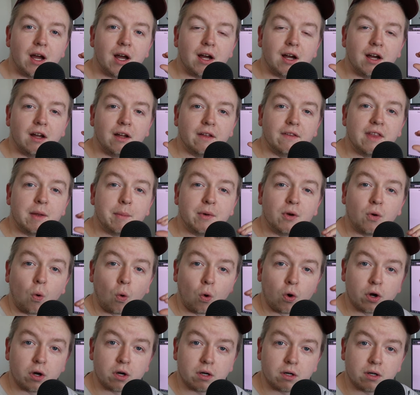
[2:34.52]
uh, them in
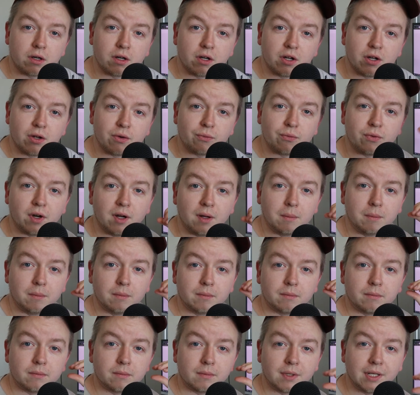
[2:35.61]
order
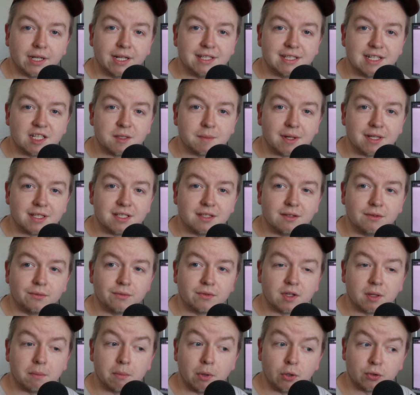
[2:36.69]
from least
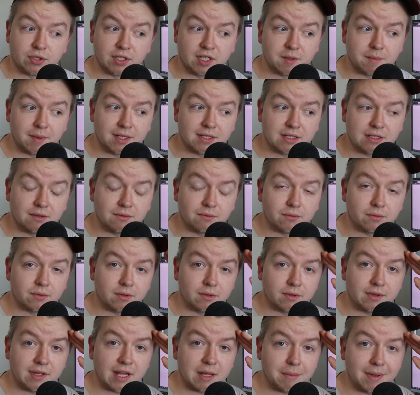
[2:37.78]
expensive to most expensive.
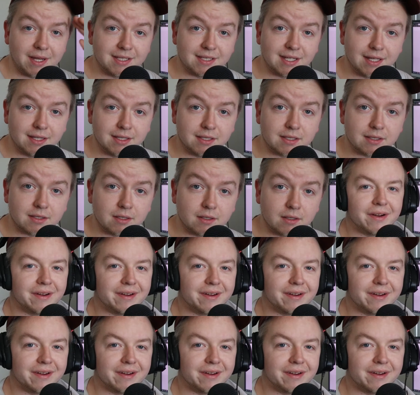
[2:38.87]
That makes sense.